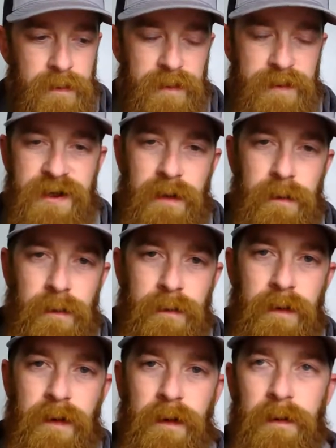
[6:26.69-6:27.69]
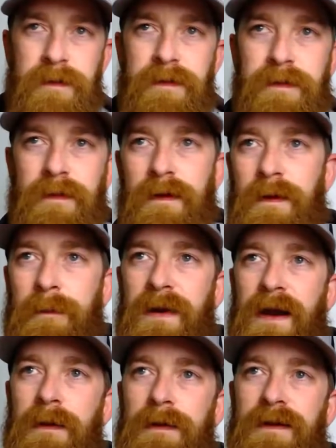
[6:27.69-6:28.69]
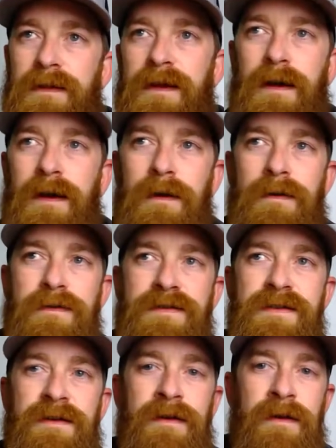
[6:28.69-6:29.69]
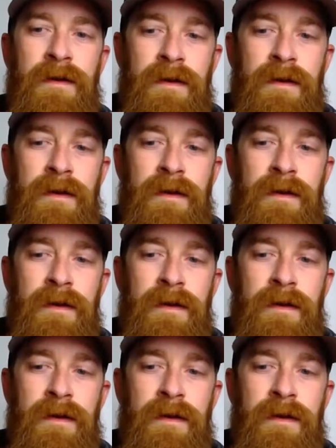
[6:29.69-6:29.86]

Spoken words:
the channel growth compared to theirs,